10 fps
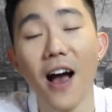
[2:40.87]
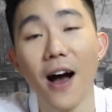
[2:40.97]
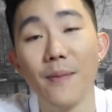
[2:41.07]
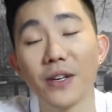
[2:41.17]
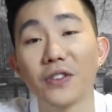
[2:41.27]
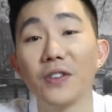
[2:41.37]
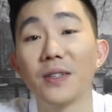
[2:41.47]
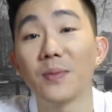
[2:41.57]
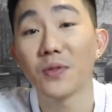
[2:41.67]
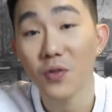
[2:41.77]
uh, make sure you
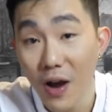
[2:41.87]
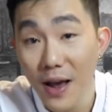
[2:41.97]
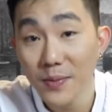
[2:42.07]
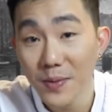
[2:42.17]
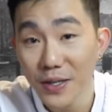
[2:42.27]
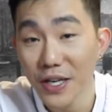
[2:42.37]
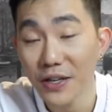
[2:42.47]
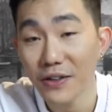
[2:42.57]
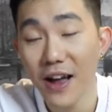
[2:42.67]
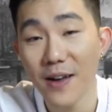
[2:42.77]
subscribe to my
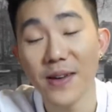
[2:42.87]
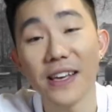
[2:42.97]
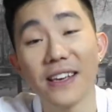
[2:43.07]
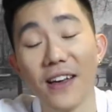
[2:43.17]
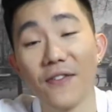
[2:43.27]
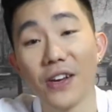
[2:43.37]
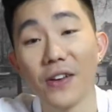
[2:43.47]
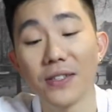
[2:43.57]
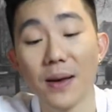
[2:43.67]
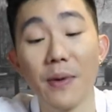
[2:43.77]
channel. I make uh,
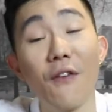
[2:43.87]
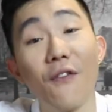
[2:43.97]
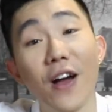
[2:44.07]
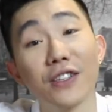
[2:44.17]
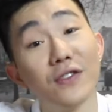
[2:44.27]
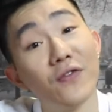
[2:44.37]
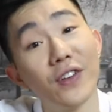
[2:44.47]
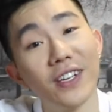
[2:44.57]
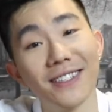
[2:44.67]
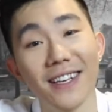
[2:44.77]
videos about about fashion,
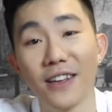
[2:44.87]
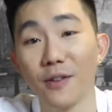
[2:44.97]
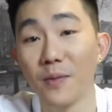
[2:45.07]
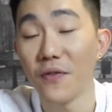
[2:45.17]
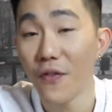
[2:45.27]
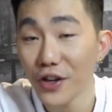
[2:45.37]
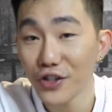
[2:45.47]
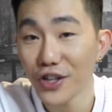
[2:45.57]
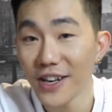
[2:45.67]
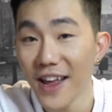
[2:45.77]
fitness, and human
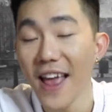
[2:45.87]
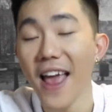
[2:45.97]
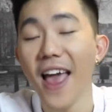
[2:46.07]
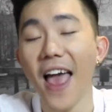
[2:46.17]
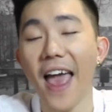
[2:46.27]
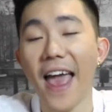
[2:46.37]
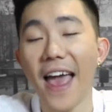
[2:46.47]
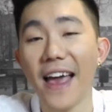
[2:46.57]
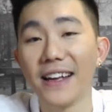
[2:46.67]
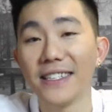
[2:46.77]
function.
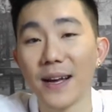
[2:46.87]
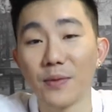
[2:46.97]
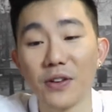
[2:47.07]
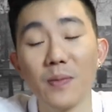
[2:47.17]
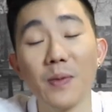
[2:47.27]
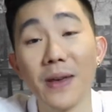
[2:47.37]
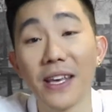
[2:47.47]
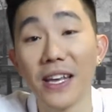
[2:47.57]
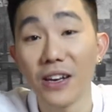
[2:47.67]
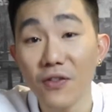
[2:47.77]
And I'm gonna be
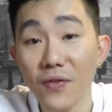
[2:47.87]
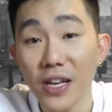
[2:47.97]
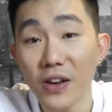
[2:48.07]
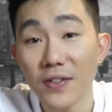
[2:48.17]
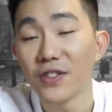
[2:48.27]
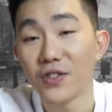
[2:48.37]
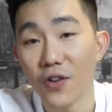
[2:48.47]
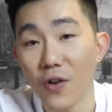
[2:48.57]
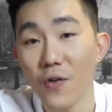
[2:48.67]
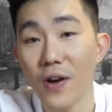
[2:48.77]
making new videos.
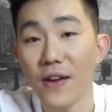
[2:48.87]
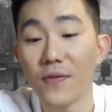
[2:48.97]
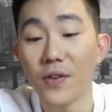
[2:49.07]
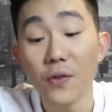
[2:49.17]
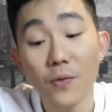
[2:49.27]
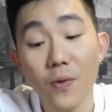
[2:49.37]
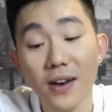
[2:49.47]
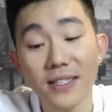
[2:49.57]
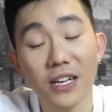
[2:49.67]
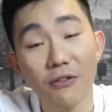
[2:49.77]
So if you
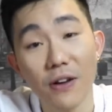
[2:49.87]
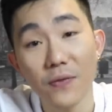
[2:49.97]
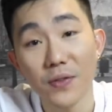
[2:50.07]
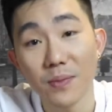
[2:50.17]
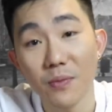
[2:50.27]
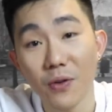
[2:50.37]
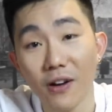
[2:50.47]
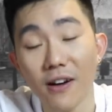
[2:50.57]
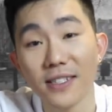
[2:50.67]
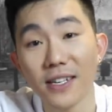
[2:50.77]
wanna stick around for some more
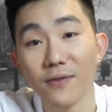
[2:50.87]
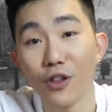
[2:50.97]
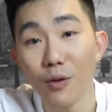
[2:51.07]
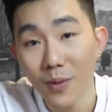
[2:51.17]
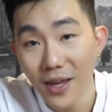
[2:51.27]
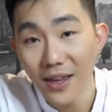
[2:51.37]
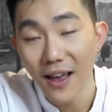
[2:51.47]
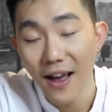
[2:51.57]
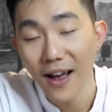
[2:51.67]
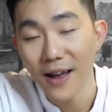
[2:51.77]
content with me,
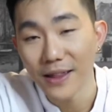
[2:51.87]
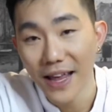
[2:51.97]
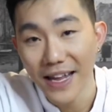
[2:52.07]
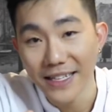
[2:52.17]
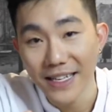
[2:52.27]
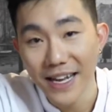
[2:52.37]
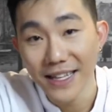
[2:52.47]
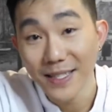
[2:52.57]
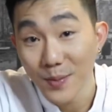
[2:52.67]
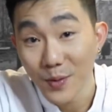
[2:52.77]
uh, then hit
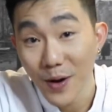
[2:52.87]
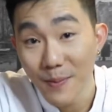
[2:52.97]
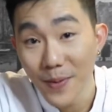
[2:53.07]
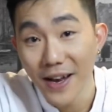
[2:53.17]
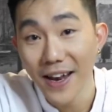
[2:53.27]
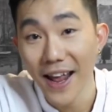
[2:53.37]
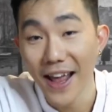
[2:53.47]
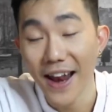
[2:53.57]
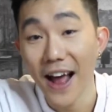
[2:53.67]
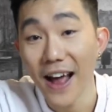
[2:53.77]
the subscribe button
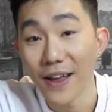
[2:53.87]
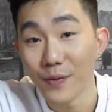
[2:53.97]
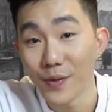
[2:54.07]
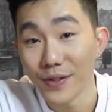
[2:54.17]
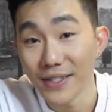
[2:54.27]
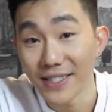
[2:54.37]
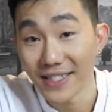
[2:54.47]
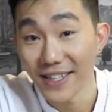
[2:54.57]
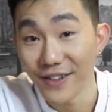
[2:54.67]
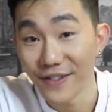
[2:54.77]
and I will
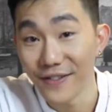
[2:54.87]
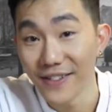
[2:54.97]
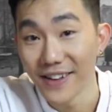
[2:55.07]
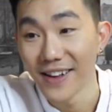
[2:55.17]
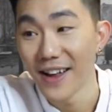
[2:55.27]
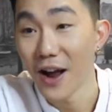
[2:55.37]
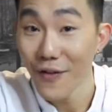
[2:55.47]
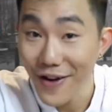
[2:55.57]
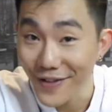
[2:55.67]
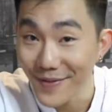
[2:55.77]
see you
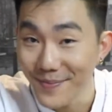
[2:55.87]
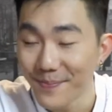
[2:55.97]
around